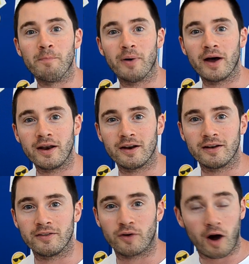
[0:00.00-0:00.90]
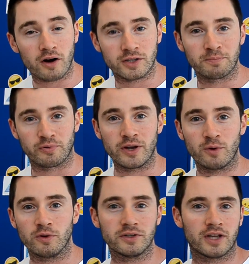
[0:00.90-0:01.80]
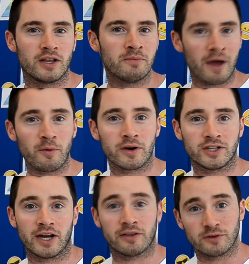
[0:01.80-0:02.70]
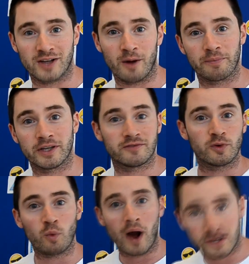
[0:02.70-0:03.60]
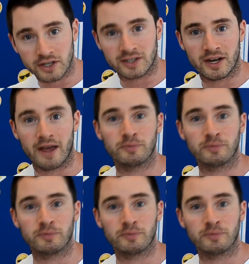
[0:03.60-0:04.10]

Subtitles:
but there are some prequels and you might want to check those out because if you're watching today,